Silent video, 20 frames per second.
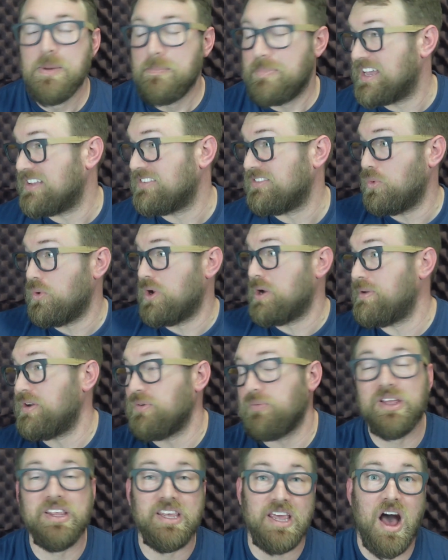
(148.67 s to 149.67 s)
because it would have
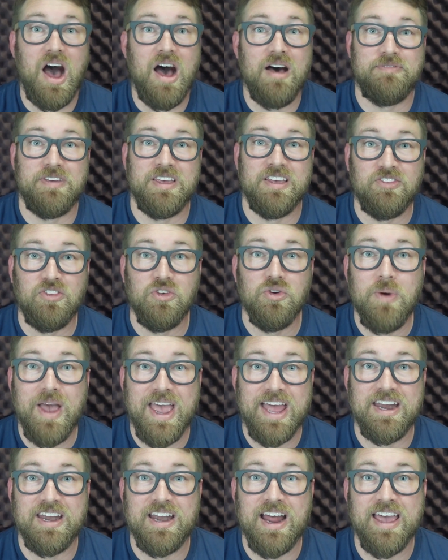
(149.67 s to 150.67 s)
been really obvious who
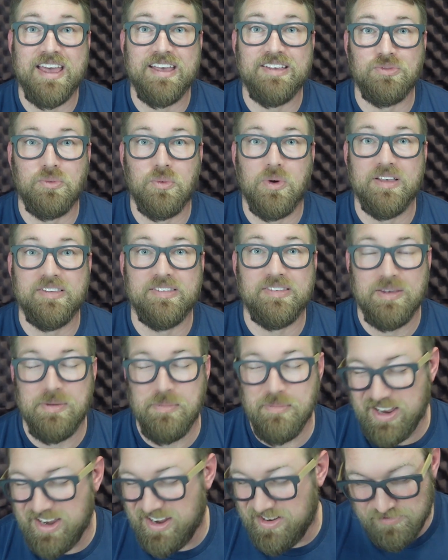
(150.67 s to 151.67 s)
Ananias was. He
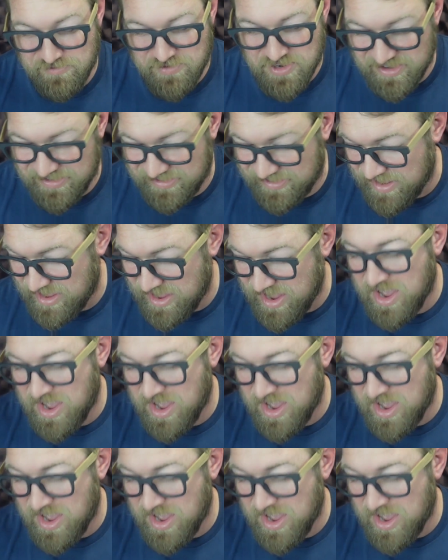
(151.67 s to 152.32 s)
might have just